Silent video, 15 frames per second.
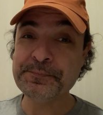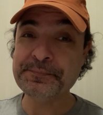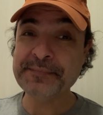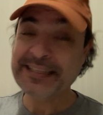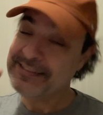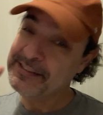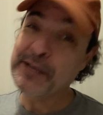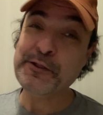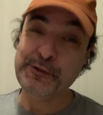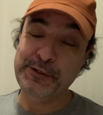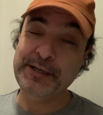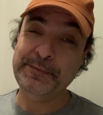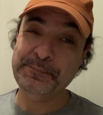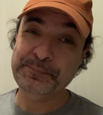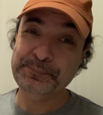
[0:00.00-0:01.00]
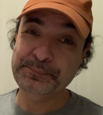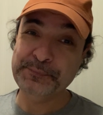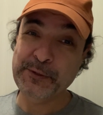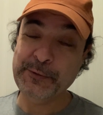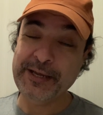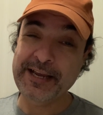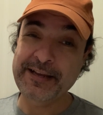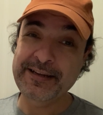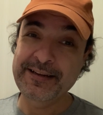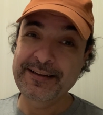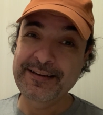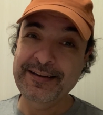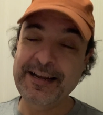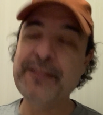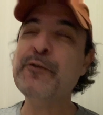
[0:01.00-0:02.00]
That's the other thing, okay?
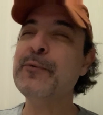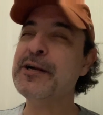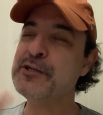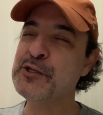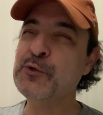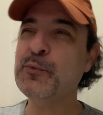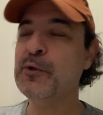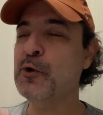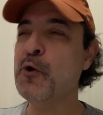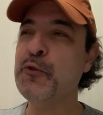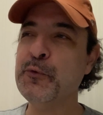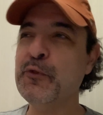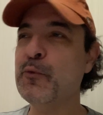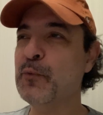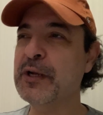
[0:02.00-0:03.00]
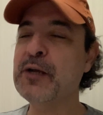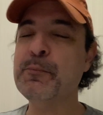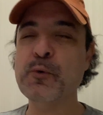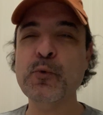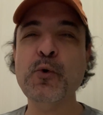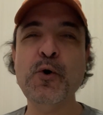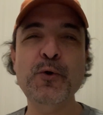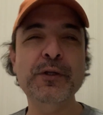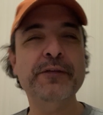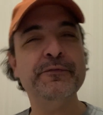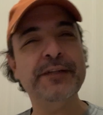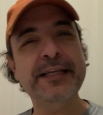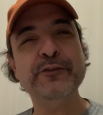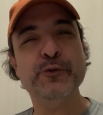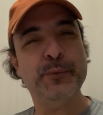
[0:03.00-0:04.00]
And the Russians will go through the rigmarole of
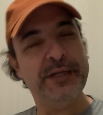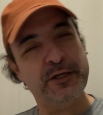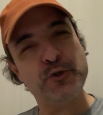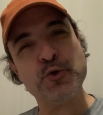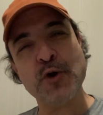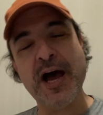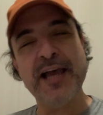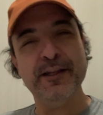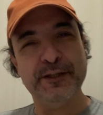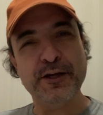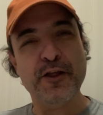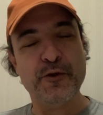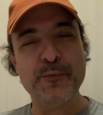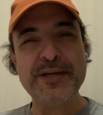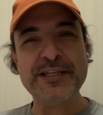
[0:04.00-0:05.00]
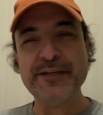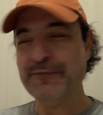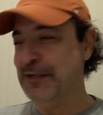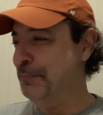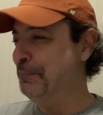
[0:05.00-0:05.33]
like doing a trial and all the rest of it,